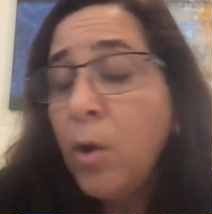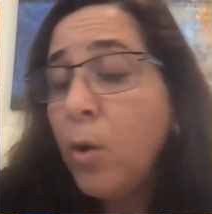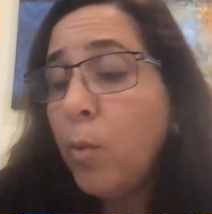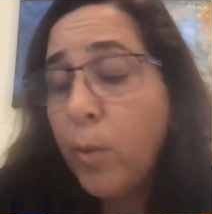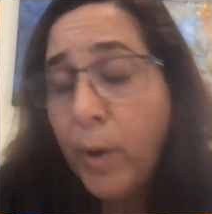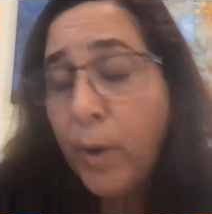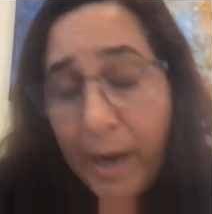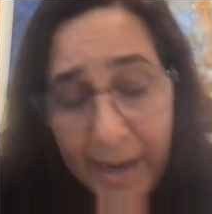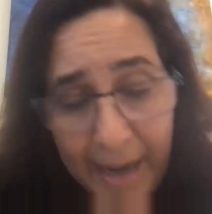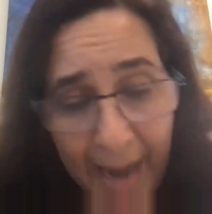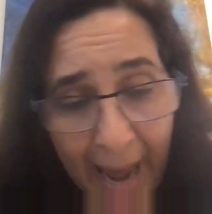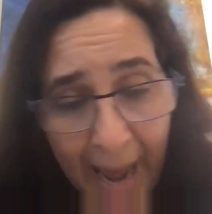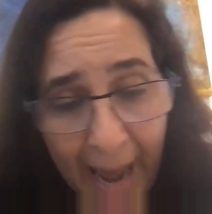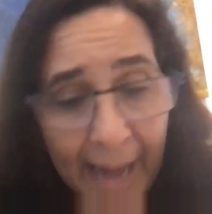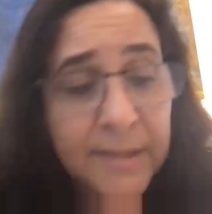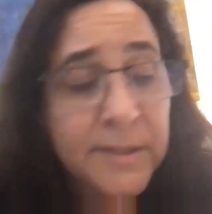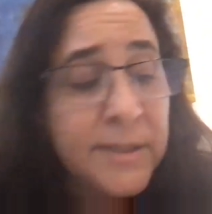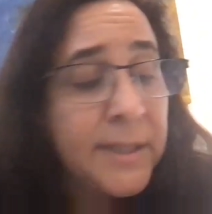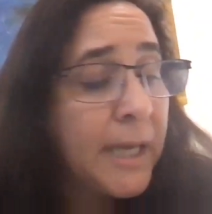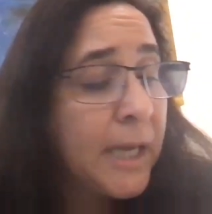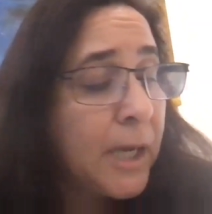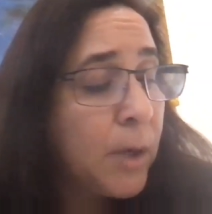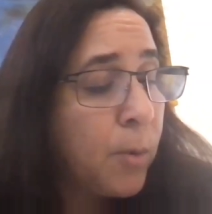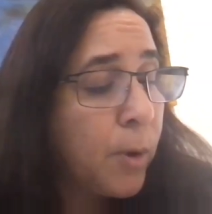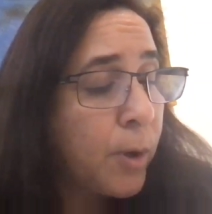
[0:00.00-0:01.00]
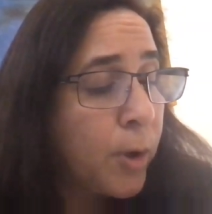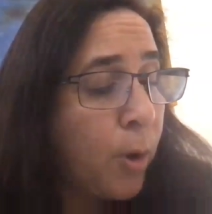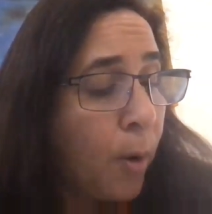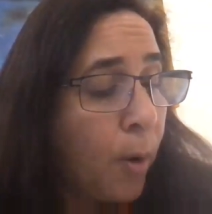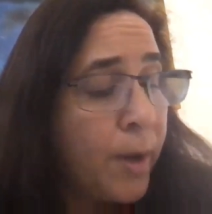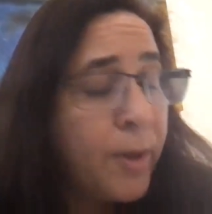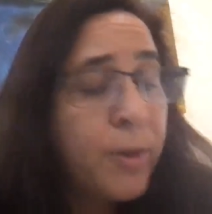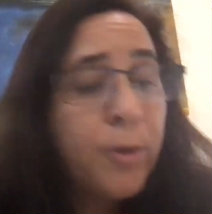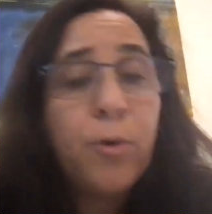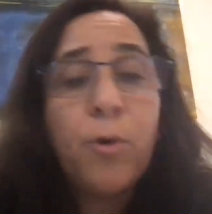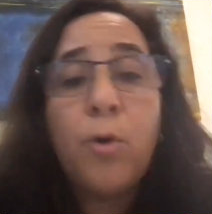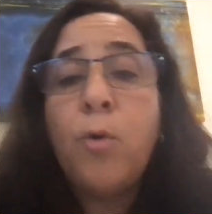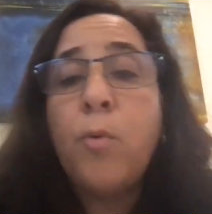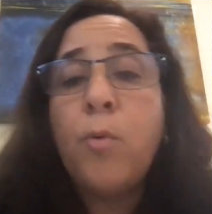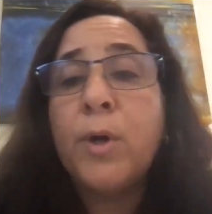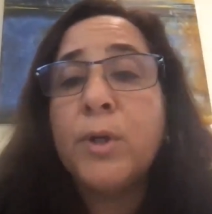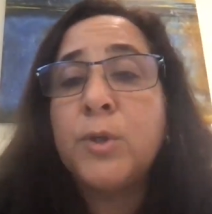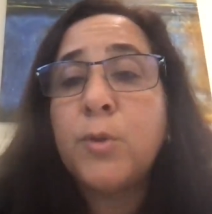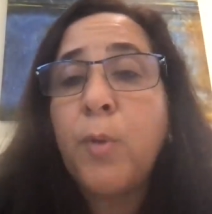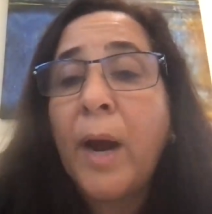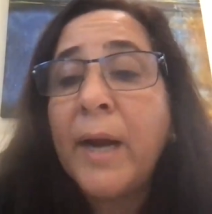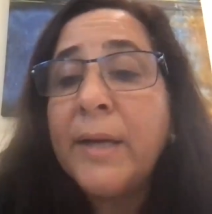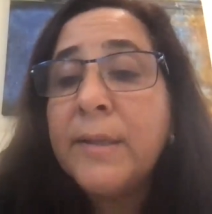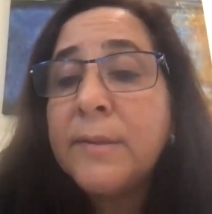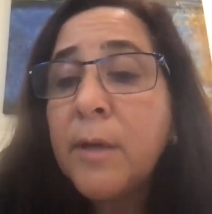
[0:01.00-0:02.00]
We're enhancing, we're going through,
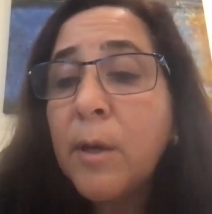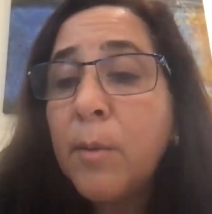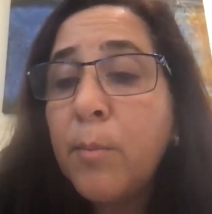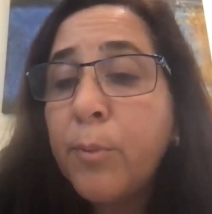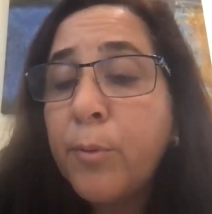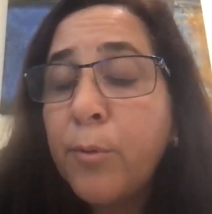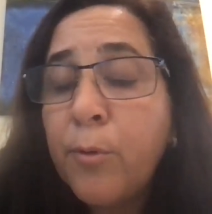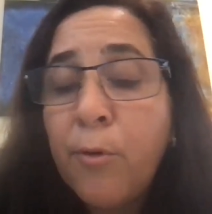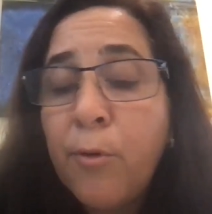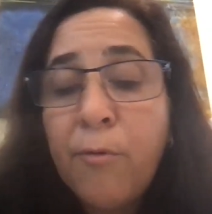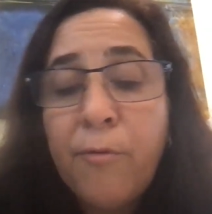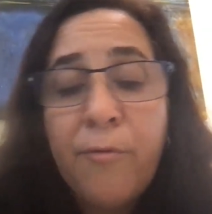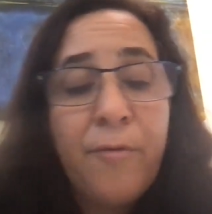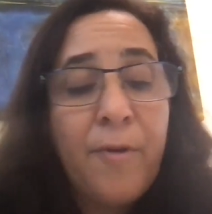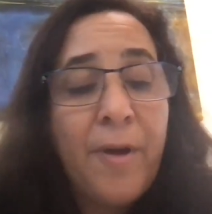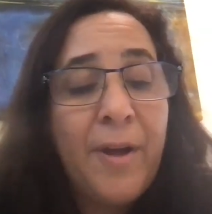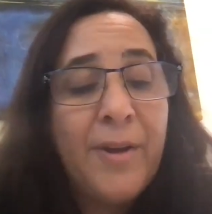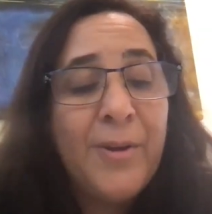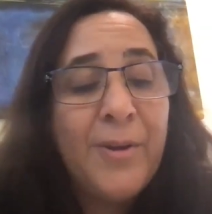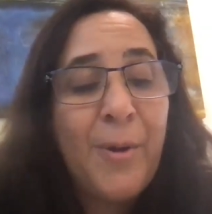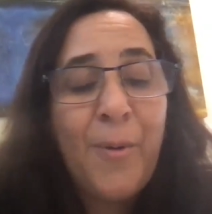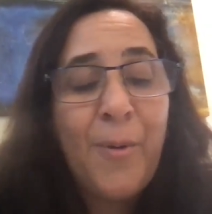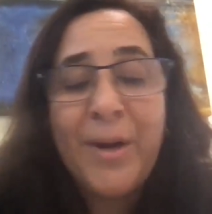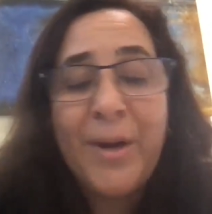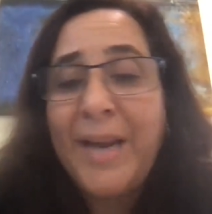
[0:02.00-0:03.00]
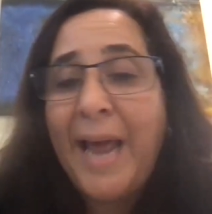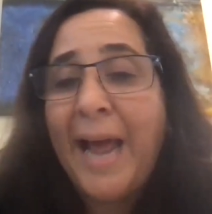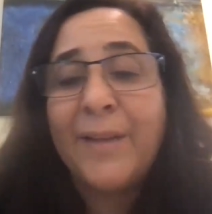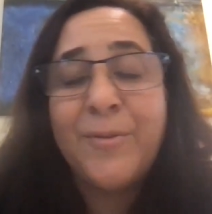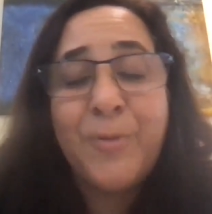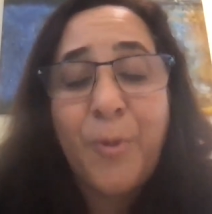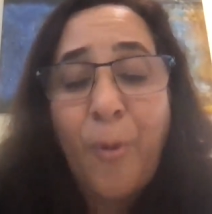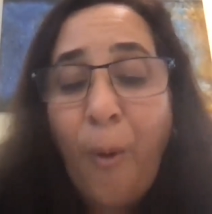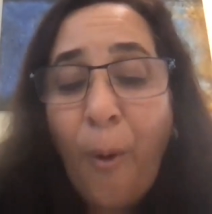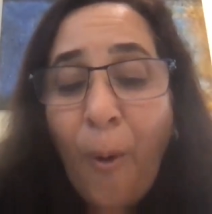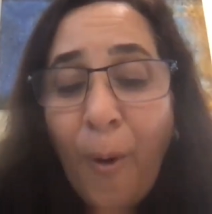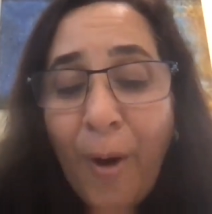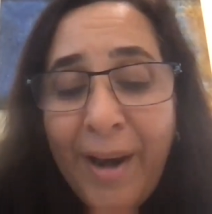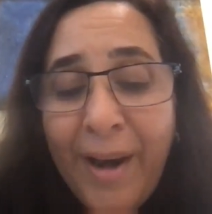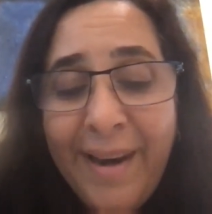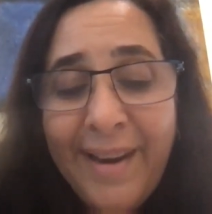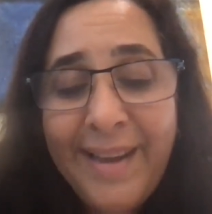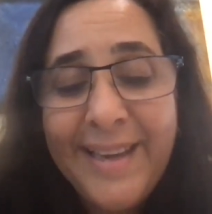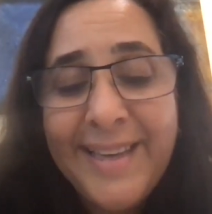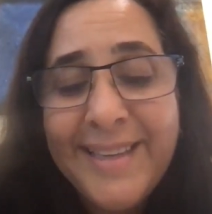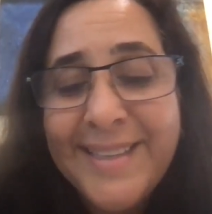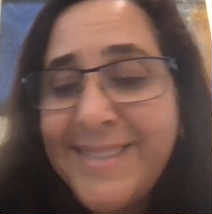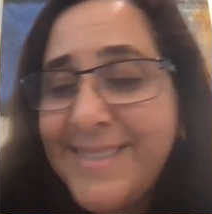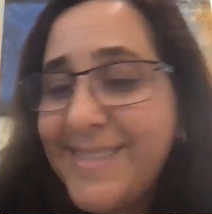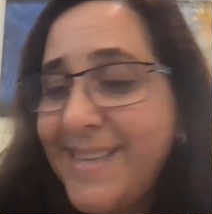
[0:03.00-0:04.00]
we're trying to improve. No one at all
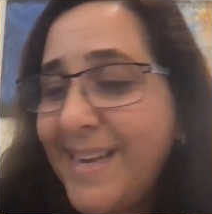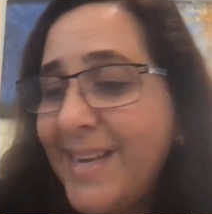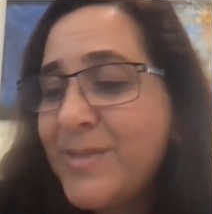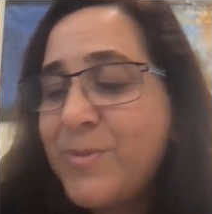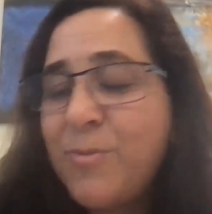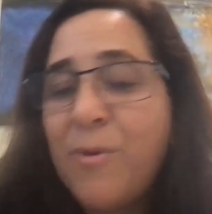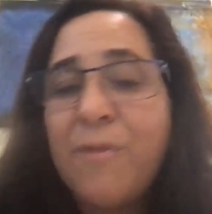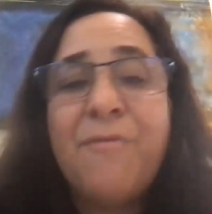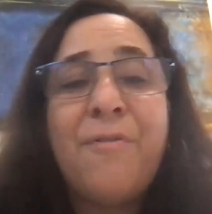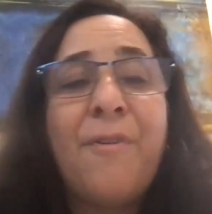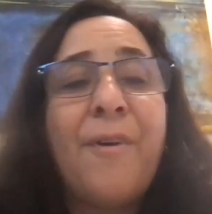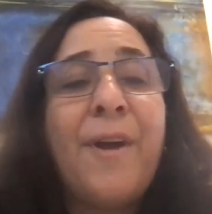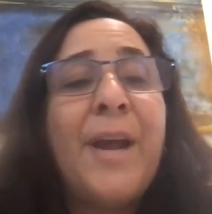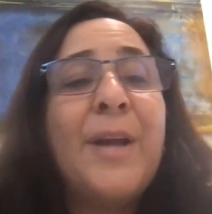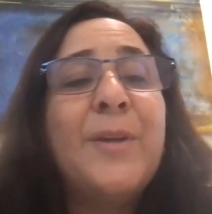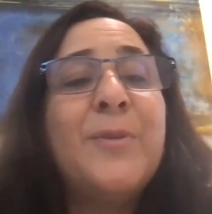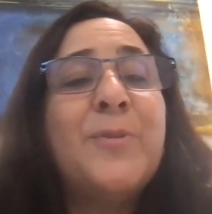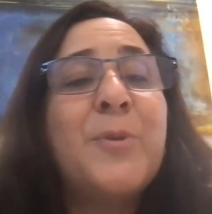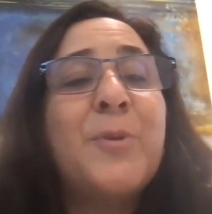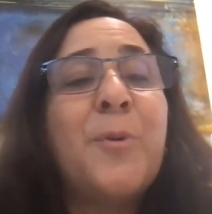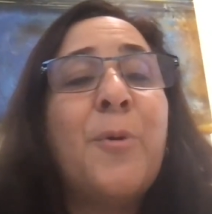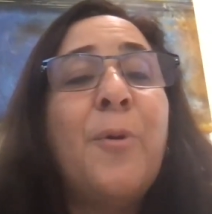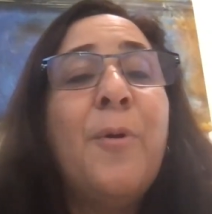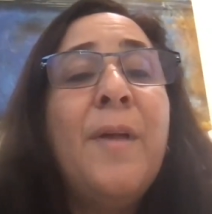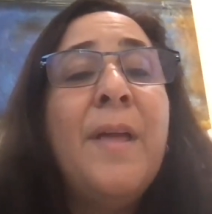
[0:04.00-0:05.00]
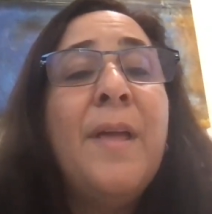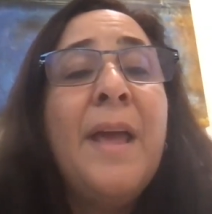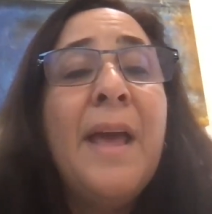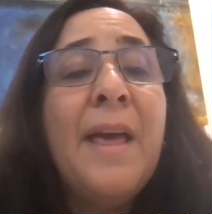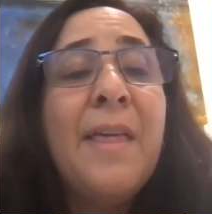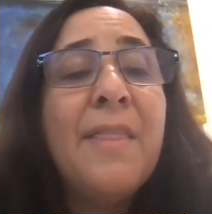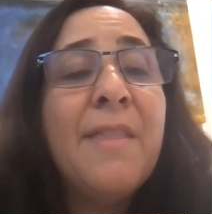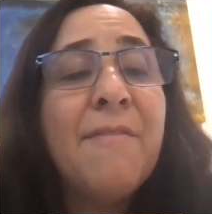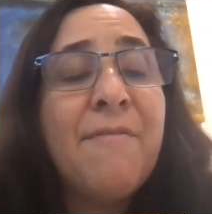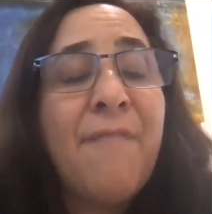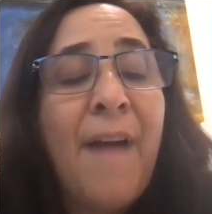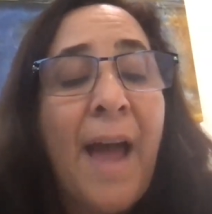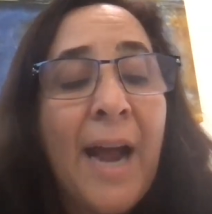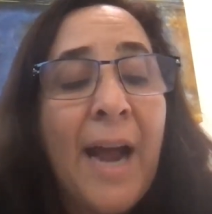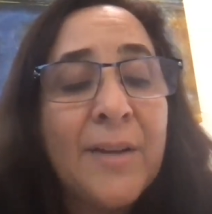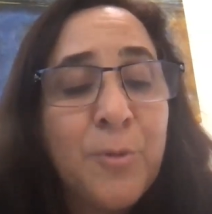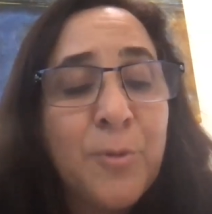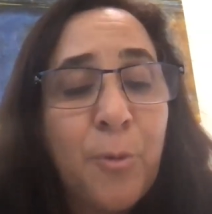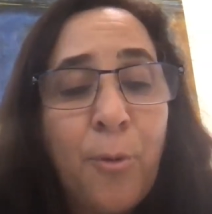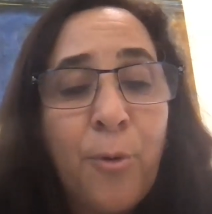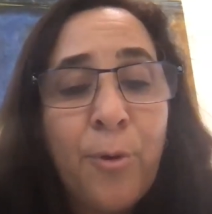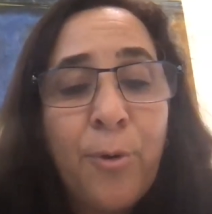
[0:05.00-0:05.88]
is referring to the fact